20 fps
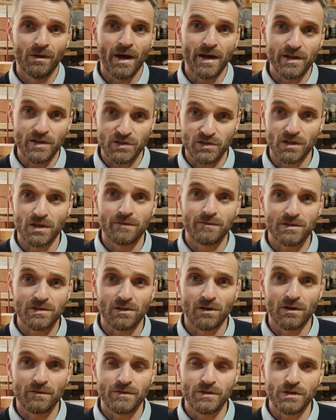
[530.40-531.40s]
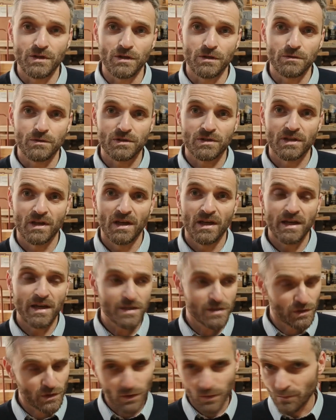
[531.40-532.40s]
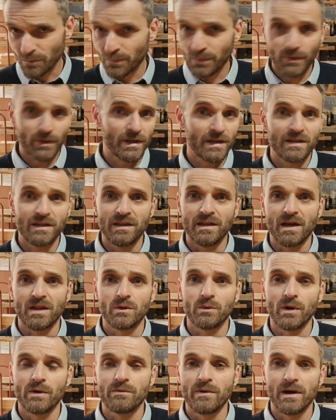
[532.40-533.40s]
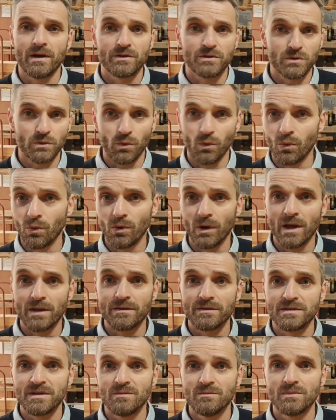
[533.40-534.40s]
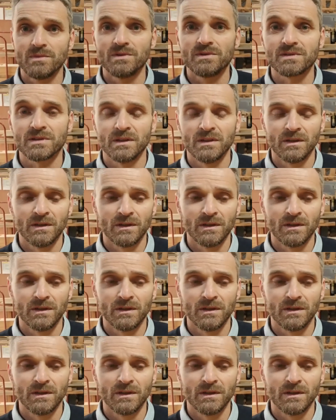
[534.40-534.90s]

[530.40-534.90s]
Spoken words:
and its service life in use is completely the other way around to all other timbers.